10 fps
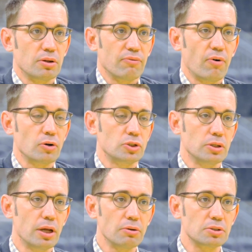going to function
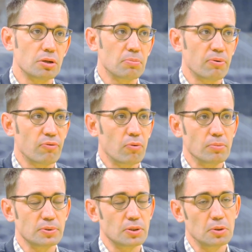and how it's going to
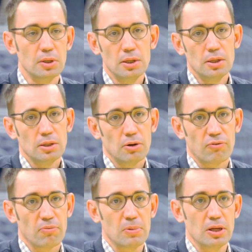perform. So, you know,
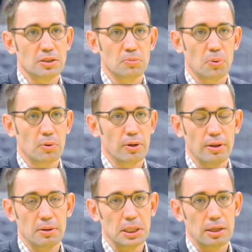for me, it's important
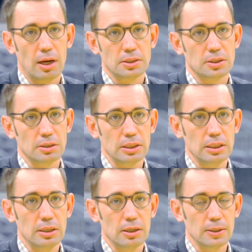that I
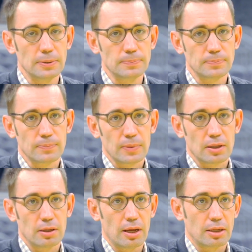constantly, um,
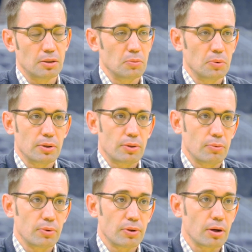connected with,
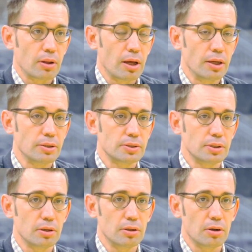with our clients
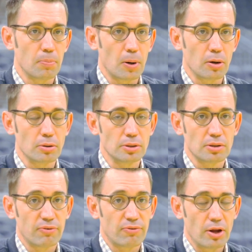and, and our partners,
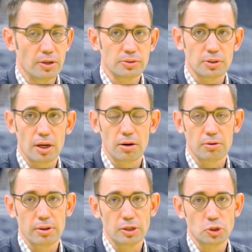our friends, right? Our
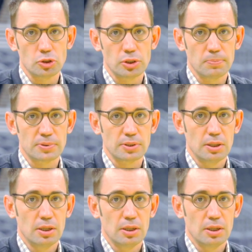relationships.